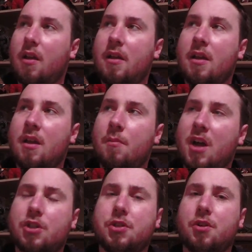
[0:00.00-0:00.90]
and I'm
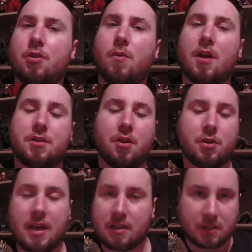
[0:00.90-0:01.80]
not sure who else.
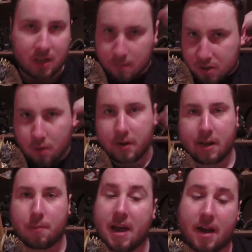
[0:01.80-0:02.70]
Those had seams going
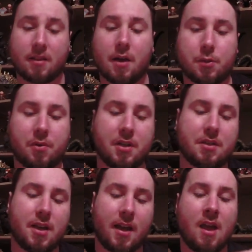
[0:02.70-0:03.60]
down the back, and that was pretty
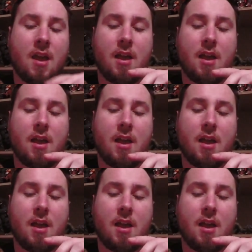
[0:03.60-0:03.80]
sick.